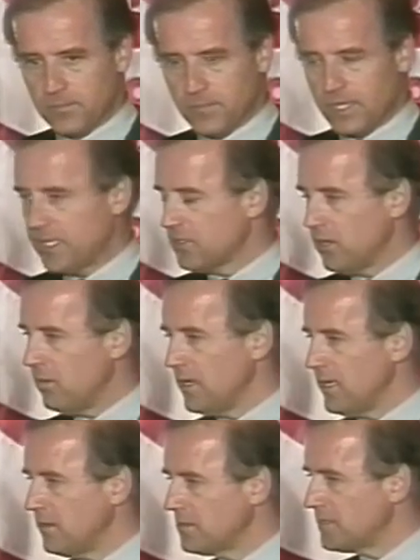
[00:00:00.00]
and totally
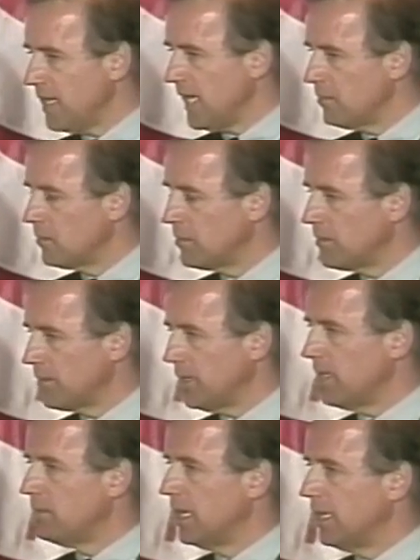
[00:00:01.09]
understandable when you think
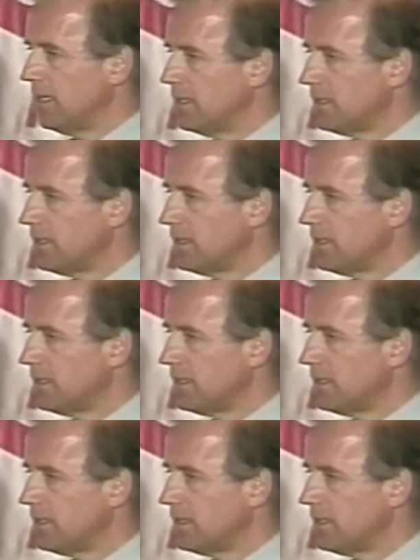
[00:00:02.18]
about it,